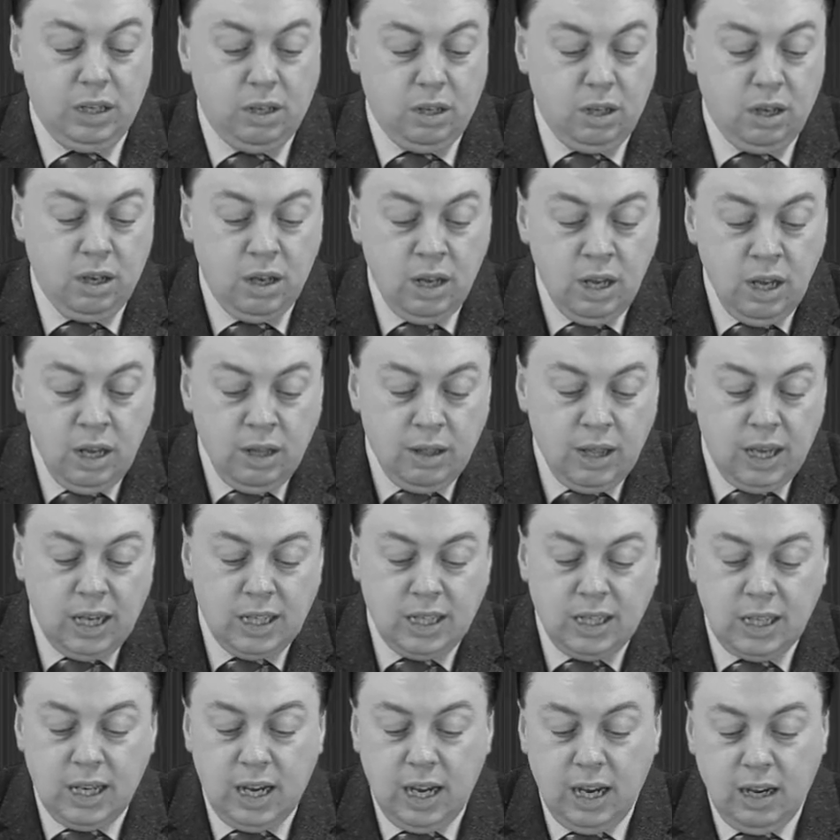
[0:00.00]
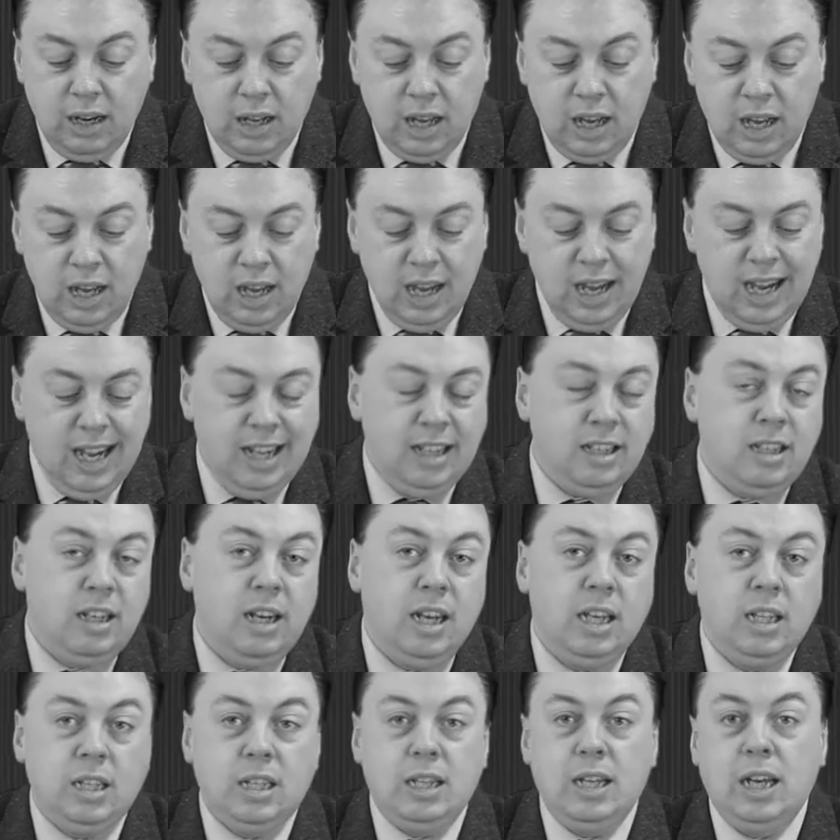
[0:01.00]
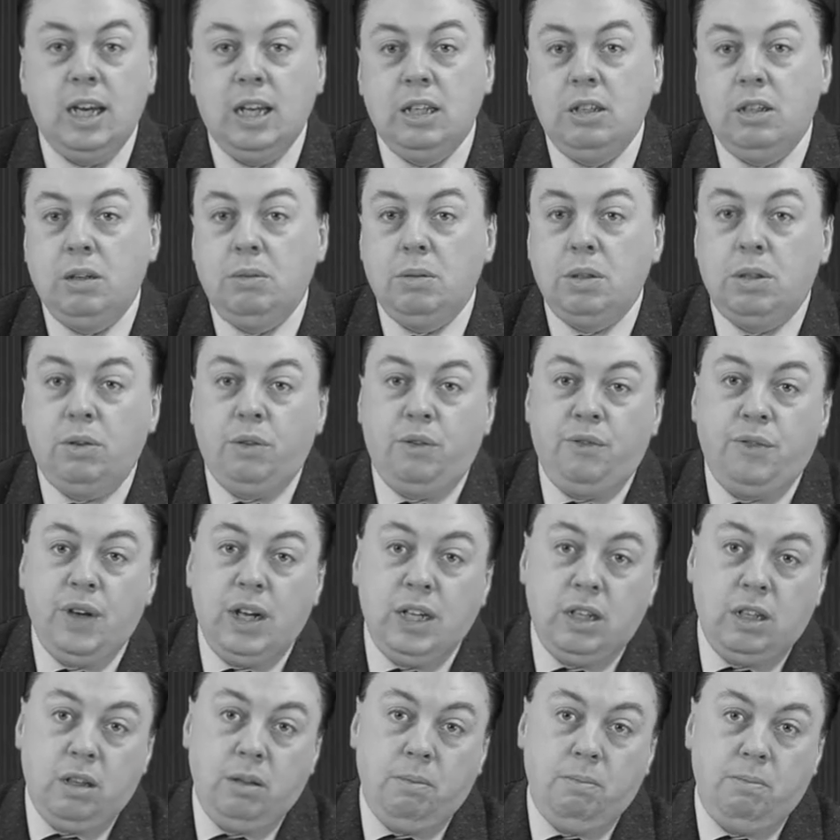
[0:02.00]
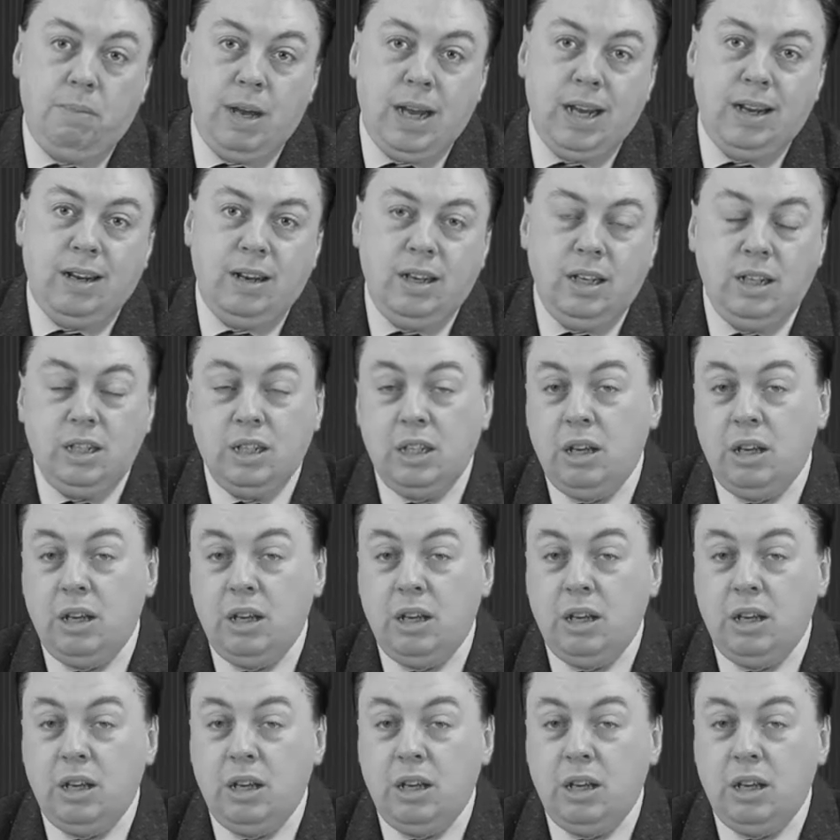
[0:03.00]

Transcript: So they're saying that internet startups are affecting them badly.